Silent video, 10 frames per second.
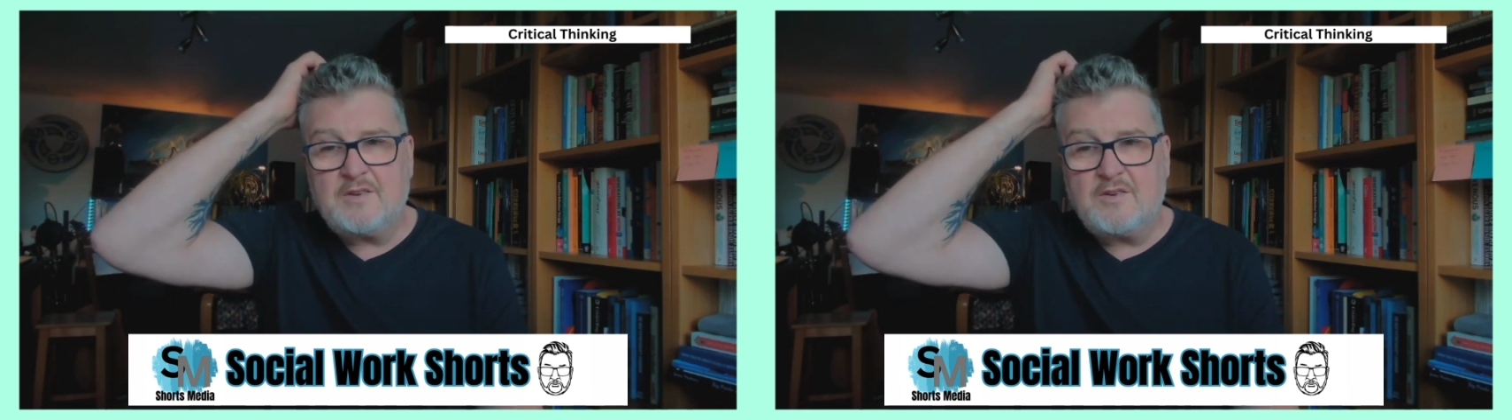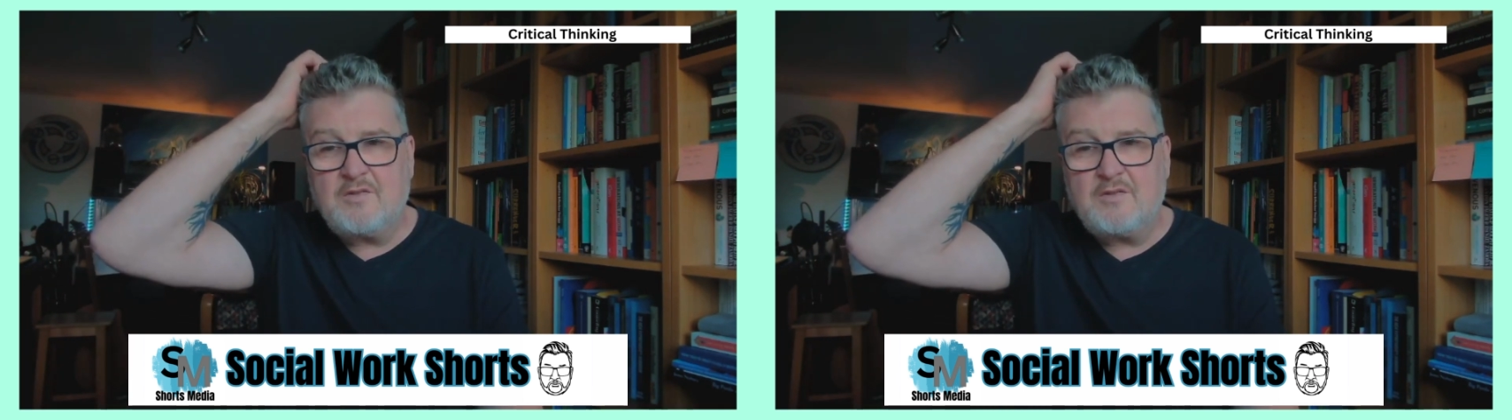
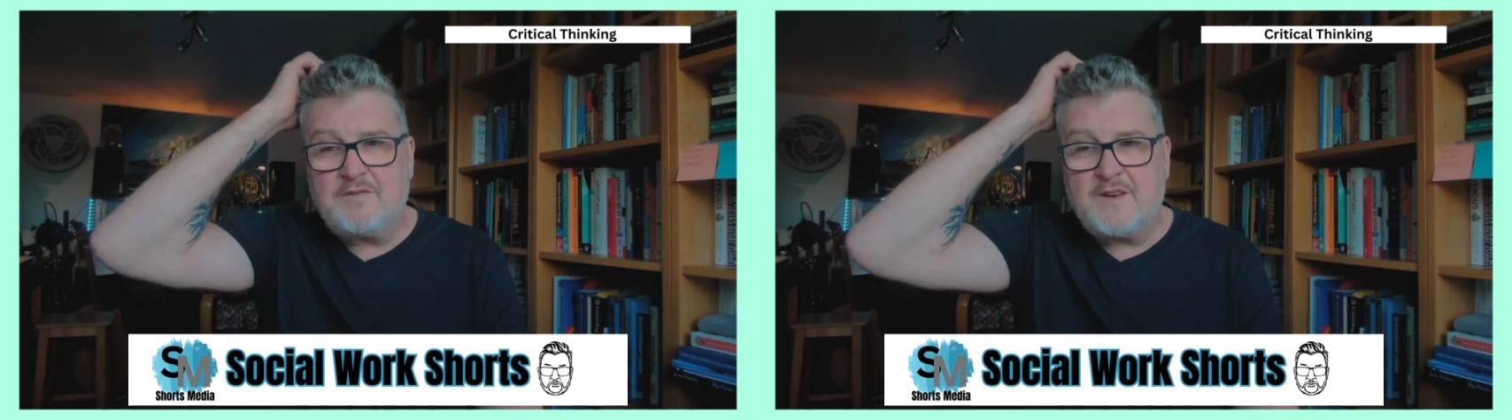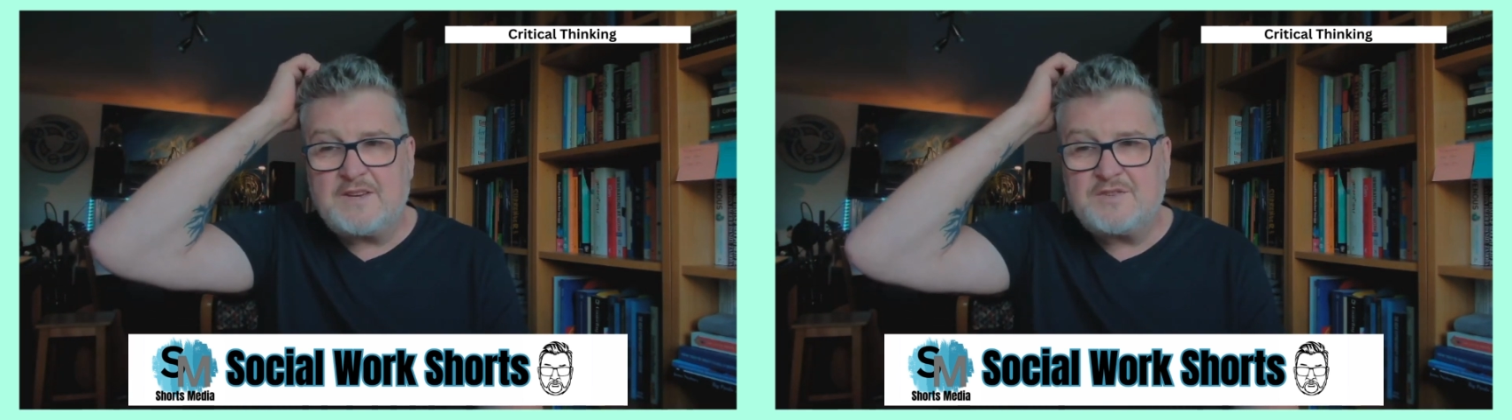or
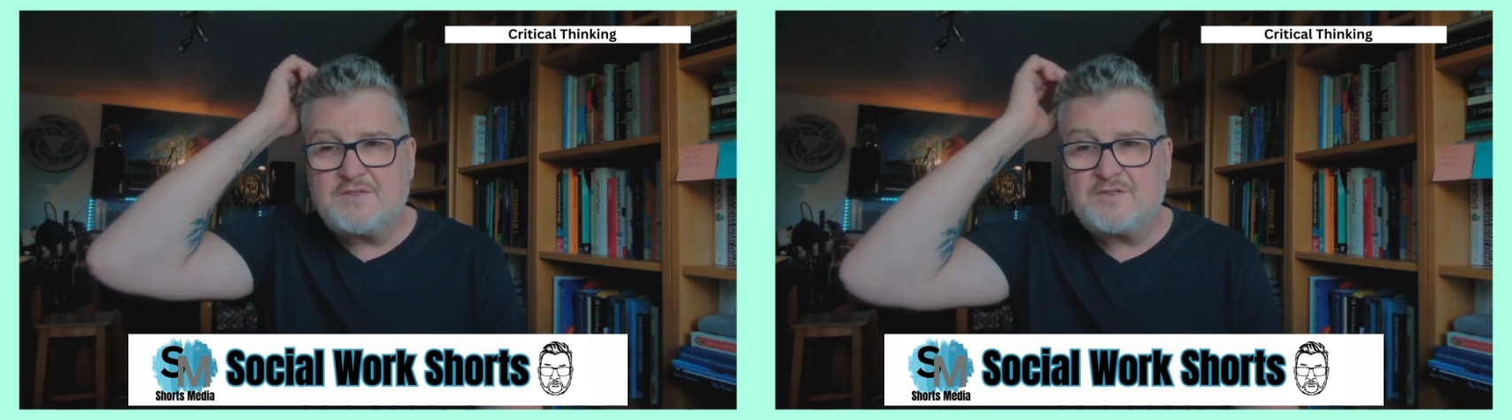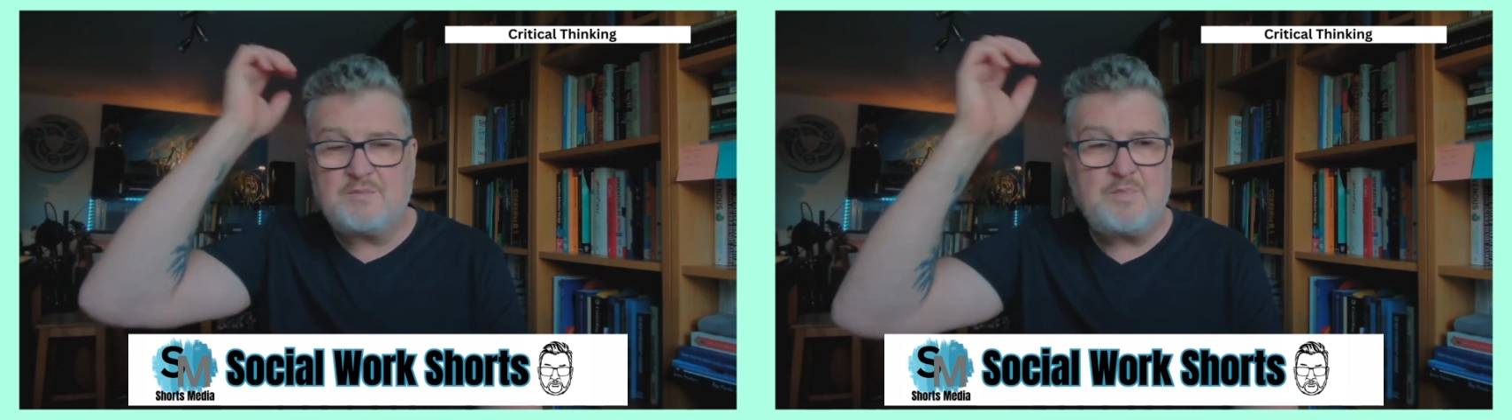reflection
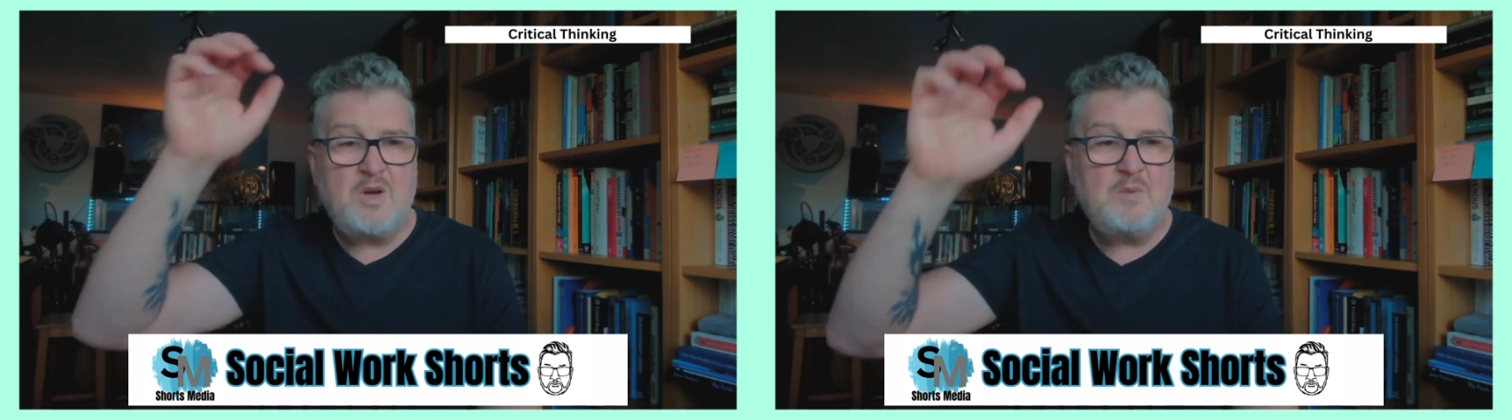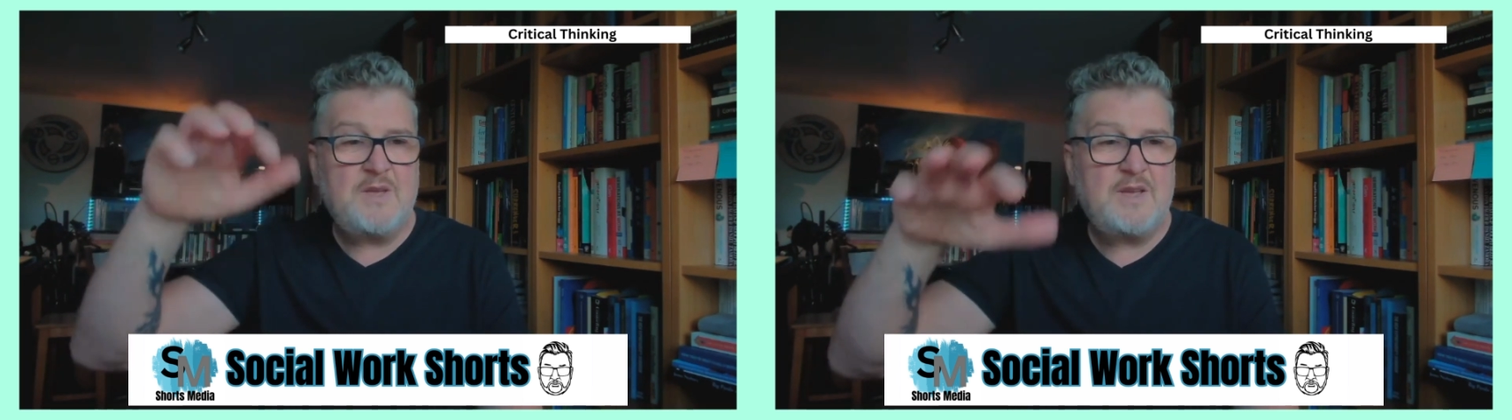should
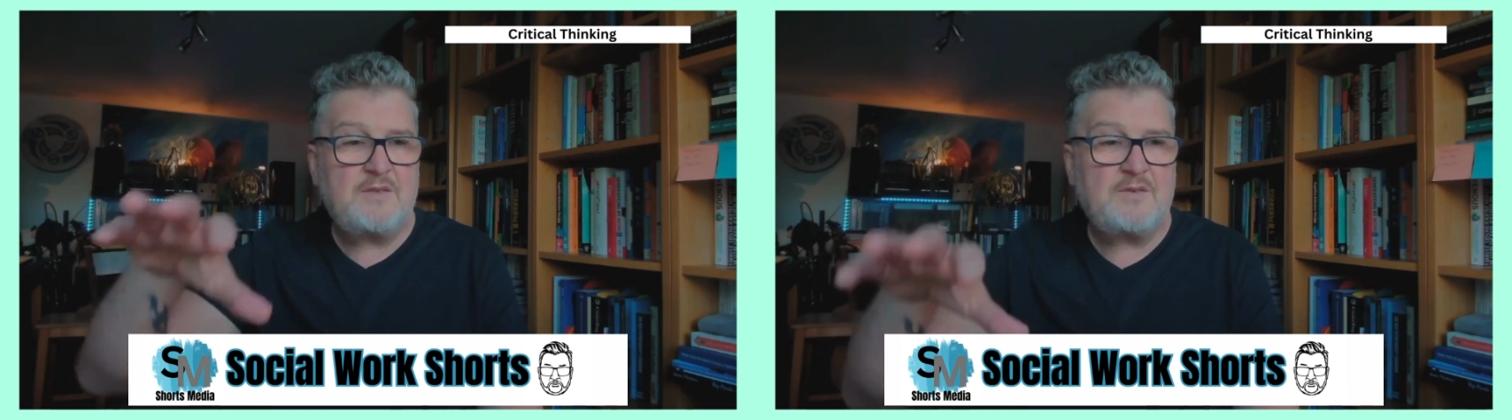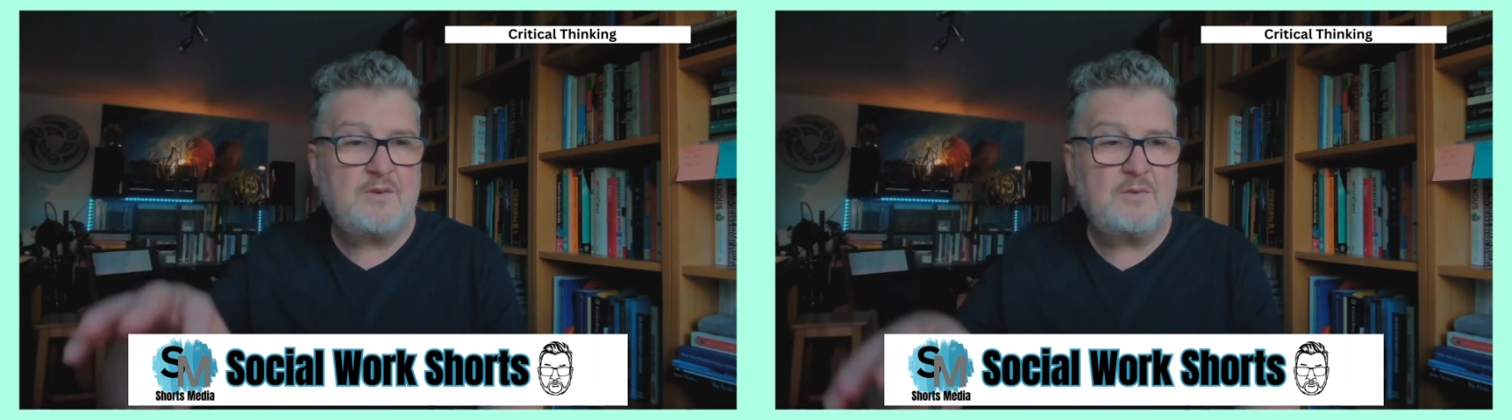permeate
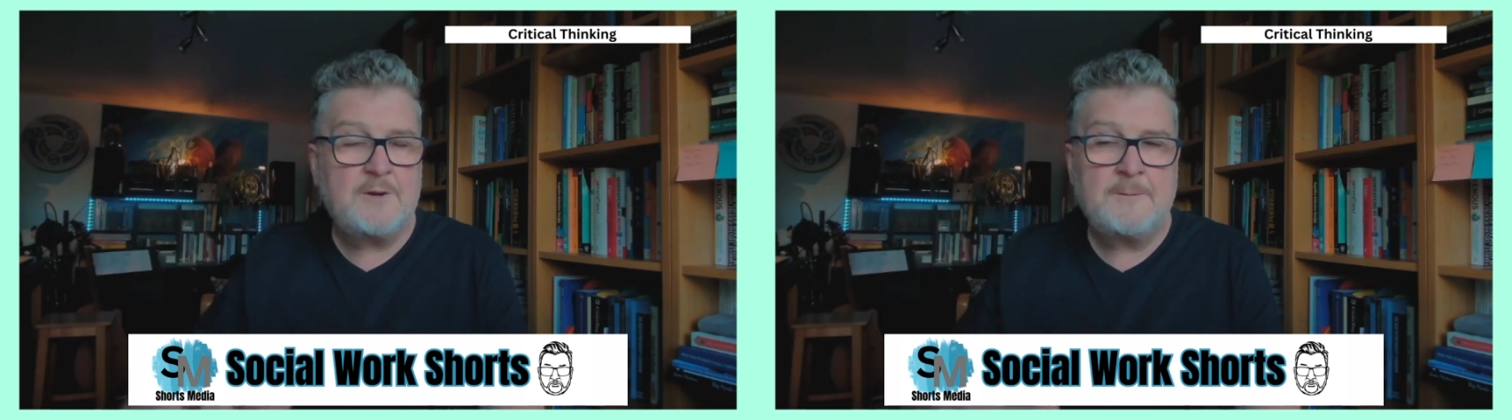through